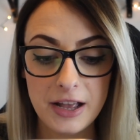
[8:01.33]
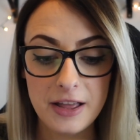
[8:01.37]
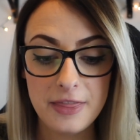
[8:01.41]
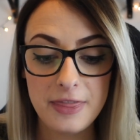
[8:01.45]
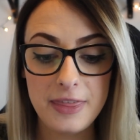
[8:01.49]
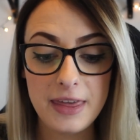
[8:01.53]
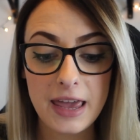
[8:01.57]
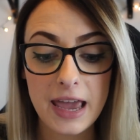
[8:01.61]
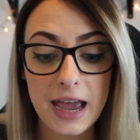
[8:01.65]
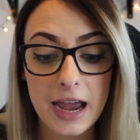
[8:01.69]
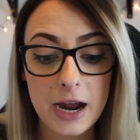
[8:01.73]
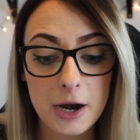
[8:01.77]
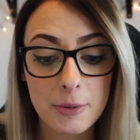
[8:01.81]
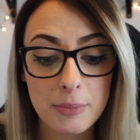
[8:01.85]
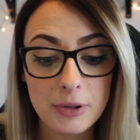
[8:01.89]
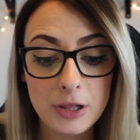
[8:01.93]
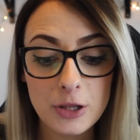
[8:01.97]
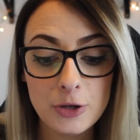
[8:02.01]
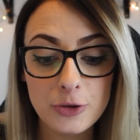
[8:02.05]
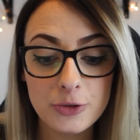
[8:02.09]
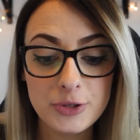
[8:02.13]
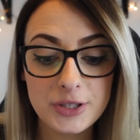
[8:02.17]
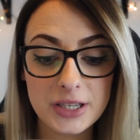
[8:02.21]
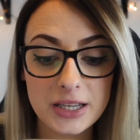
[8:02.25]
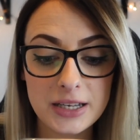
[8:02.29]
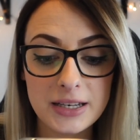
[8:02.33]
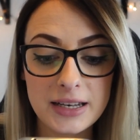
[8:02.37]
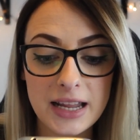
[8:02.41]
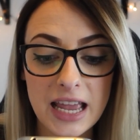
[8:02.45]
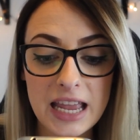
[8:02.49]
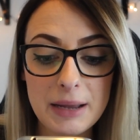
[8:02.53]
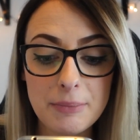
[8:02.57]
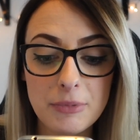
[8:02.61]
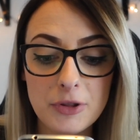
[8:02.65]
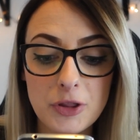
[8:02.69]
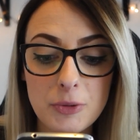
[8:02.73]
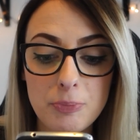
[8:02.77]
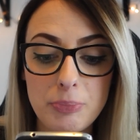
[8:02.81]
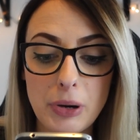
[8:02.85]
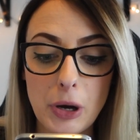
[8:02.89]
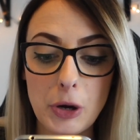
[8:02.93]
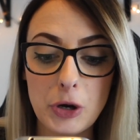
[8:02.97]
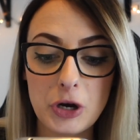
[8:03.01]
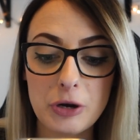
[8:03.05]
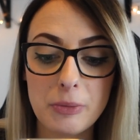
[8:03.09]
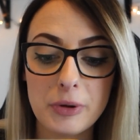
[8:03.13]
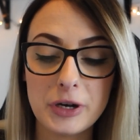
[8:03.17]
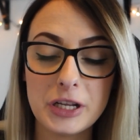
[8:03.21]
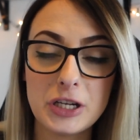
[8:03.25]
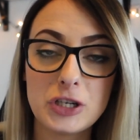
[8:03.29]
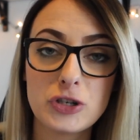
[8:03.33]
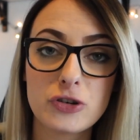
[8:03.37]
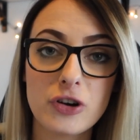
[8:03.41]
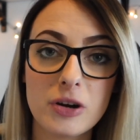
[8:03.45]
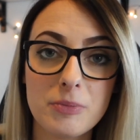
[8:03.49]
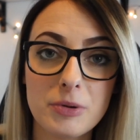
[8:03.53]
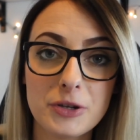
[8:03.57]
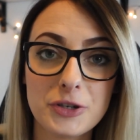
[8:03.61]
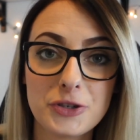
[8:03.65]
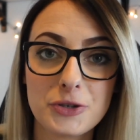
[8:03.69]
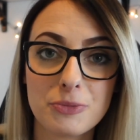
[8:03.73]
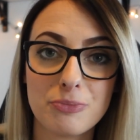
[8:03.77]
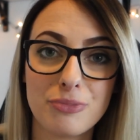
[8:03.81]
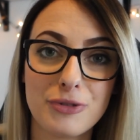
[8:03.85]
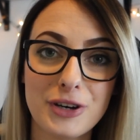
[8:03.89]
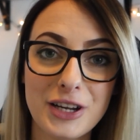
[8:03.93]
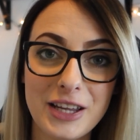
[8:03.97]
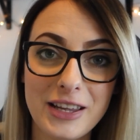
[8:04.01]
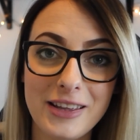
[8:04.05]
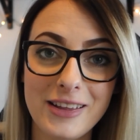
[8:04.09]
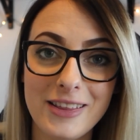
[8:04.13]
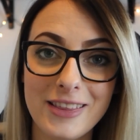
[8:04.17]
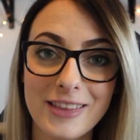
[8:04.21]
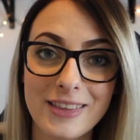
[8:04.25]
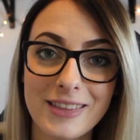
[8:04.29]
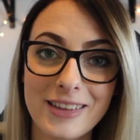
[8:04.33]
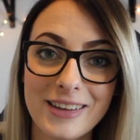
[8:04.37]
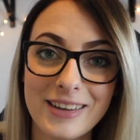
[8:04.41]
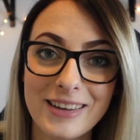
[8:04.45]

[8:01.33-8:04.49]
The air balloons enable the Pokemon in trouble to breathe.